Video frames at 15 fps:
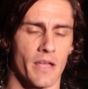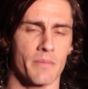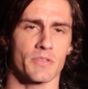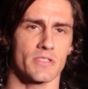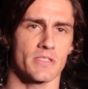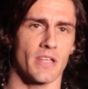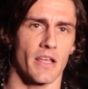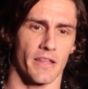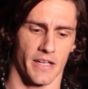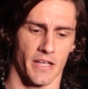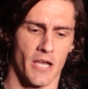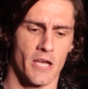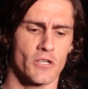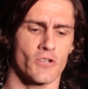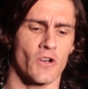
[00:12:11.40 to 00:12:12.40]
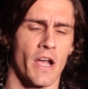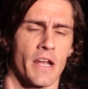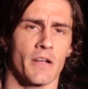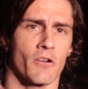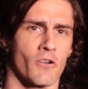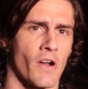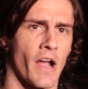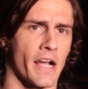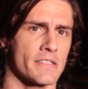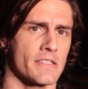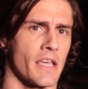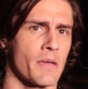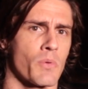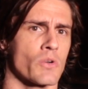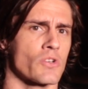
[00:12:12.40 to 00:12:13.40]
I'm like trying to crack
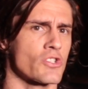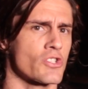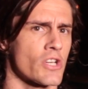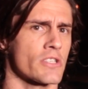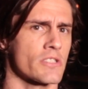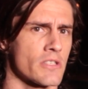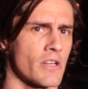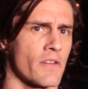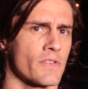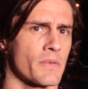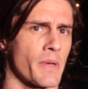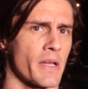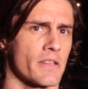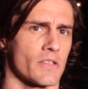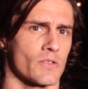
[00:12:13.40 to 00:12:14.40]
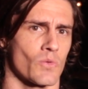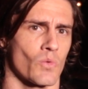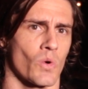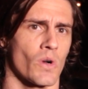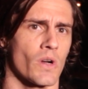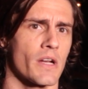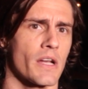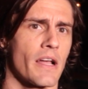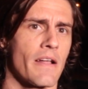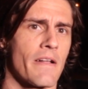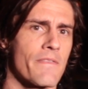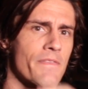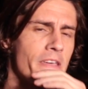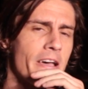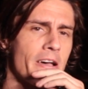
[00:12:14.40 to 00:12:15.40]
skateboards just enough to make this work,
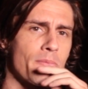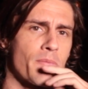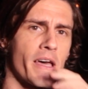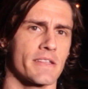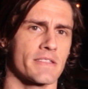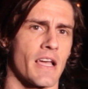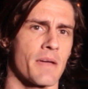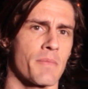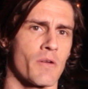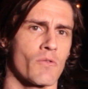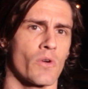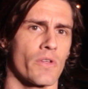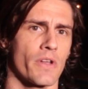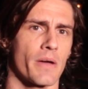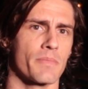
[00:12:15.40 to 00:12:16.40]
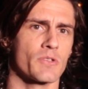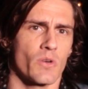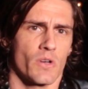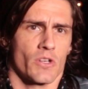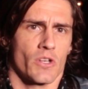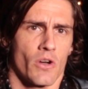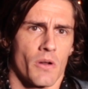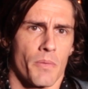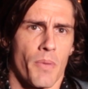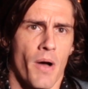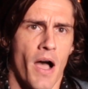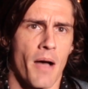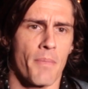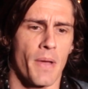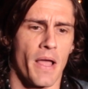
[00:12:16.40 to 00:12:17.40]
that by the time I rolled up to it and go to
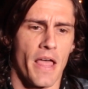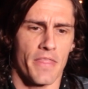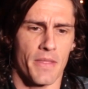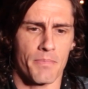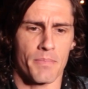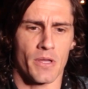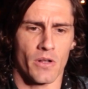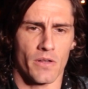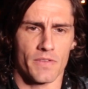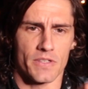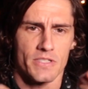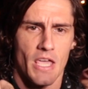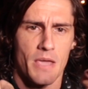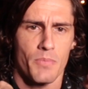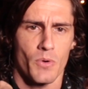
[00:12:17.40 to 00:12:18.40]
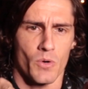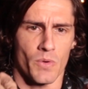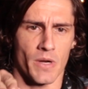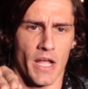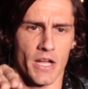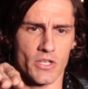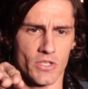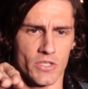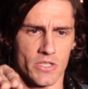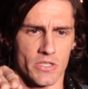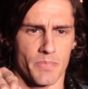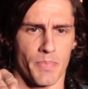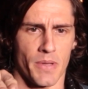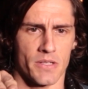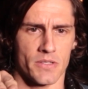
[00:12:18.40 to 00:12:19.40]
pop, the middle of the skateboard would actually
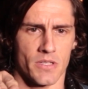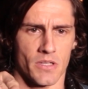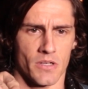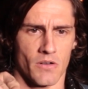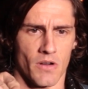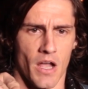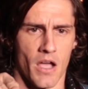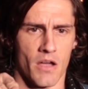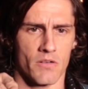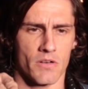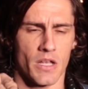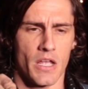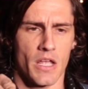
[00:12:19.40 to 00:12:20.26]
just bend to the ground,